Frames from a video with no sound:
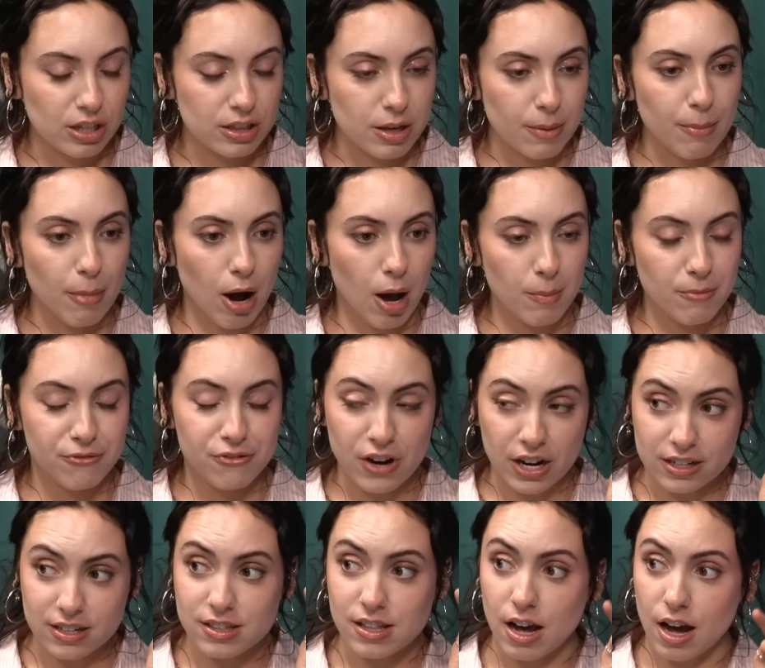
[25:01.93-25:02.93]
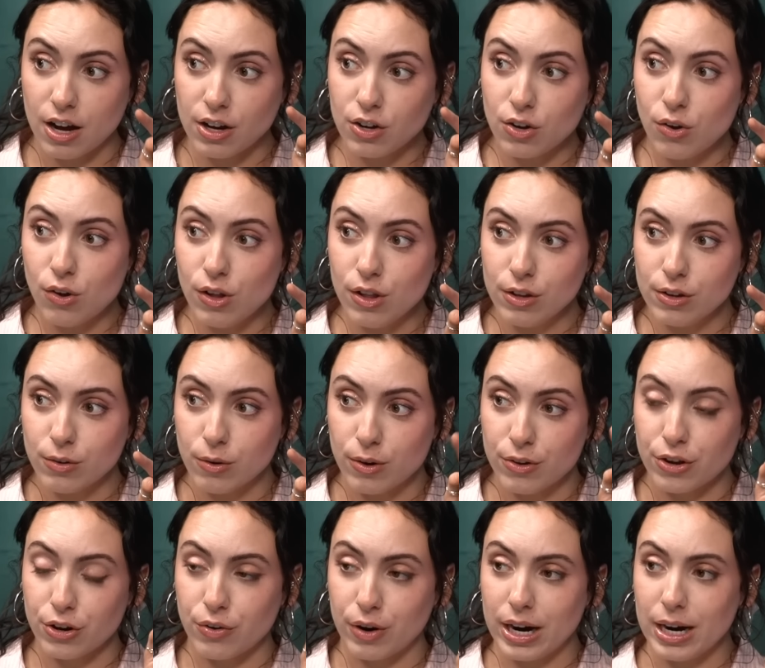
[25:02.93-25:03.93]
the mom fucked the uncle or
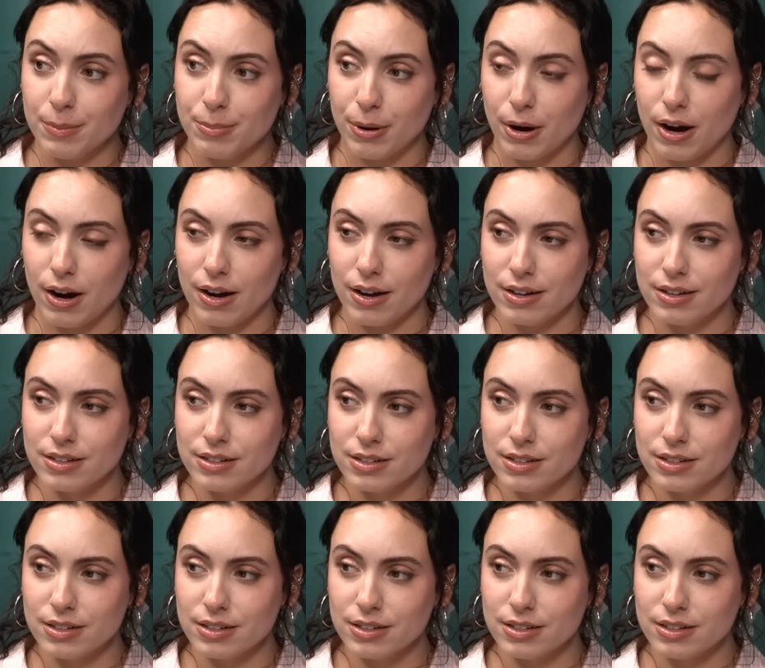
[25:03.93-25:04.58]
the grandpa?